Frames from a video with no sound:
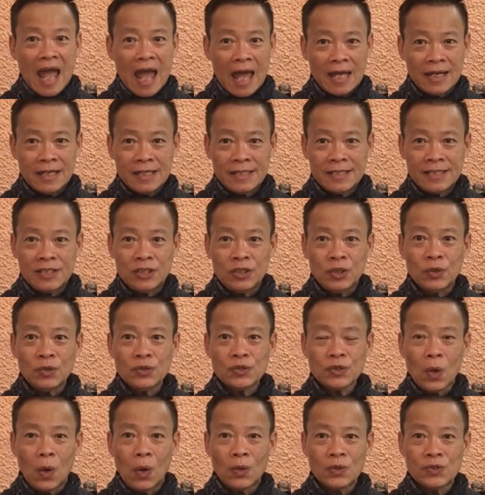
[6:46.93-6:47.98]
and is
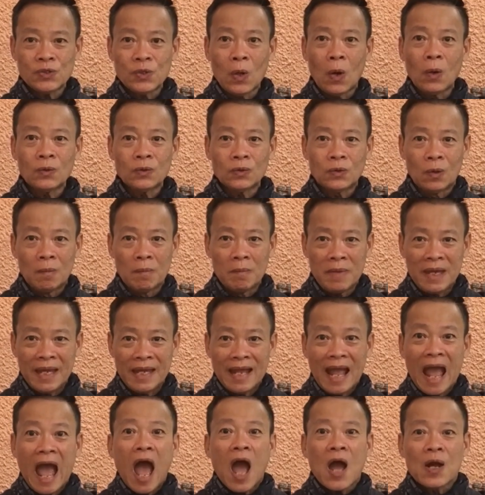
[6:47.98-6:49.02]
used also to
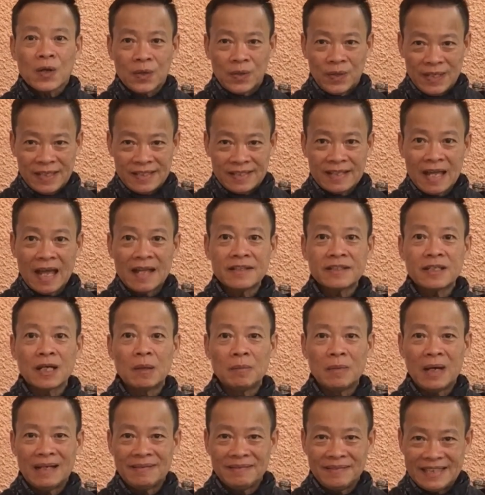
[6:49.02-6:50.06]
make
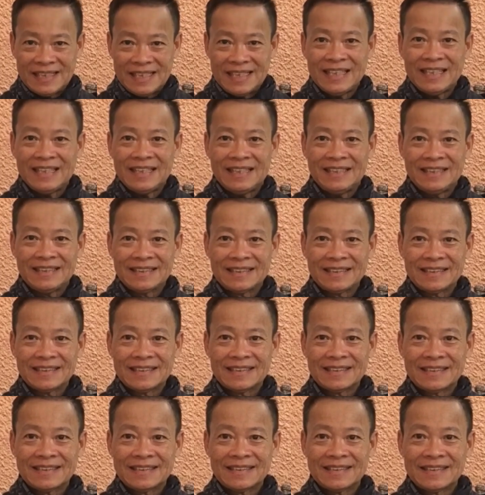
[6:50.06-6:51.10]
chrysanthemum tea.
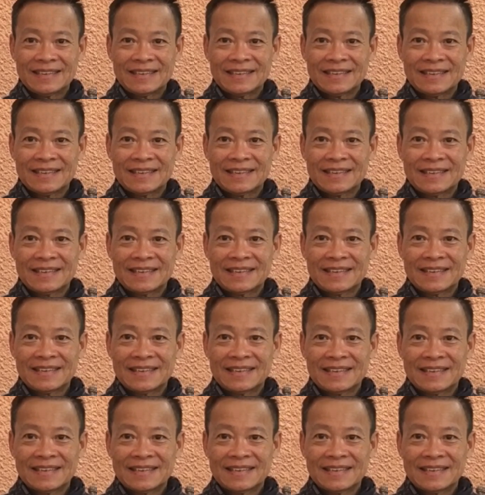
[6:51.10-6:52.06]
Aha!